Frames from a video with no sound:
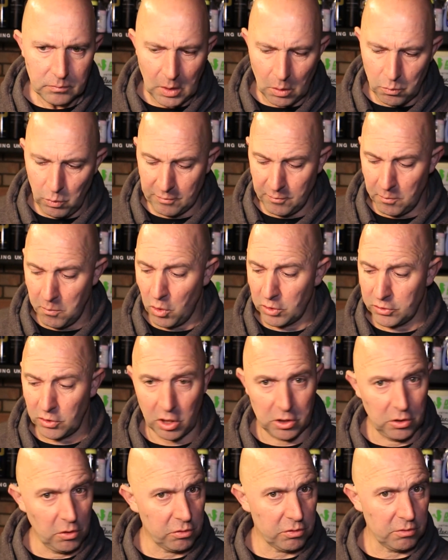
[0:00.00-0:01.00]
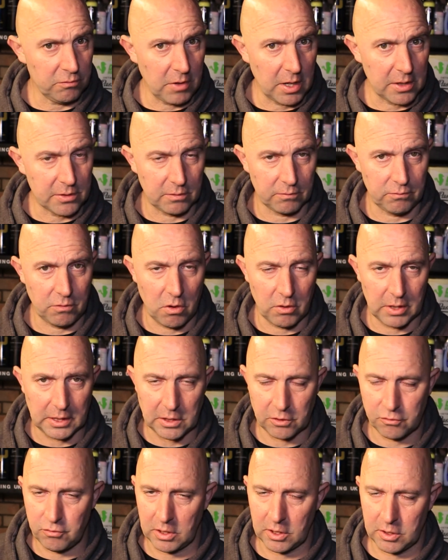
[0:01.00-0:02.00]
Whether my dilution rates are wrong in
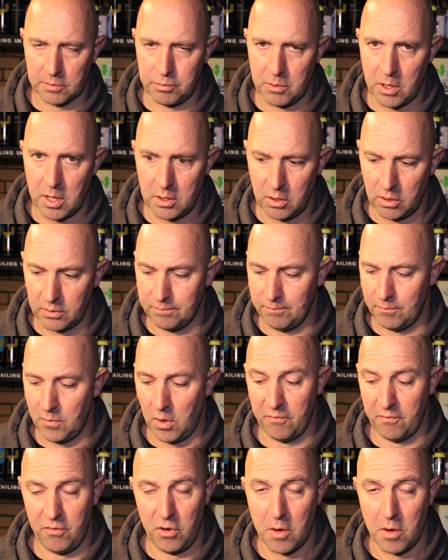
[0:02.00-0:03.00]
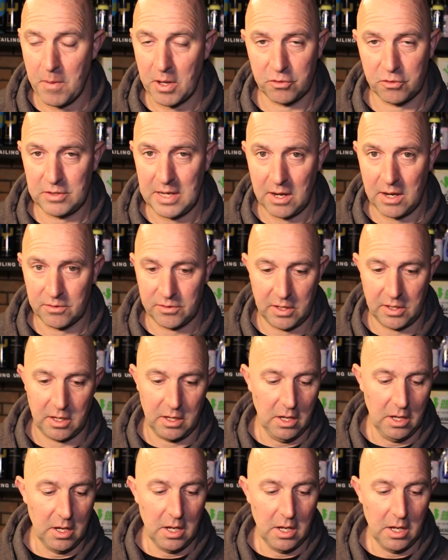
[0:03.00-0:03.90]
the trigger spray, I very much doubt it.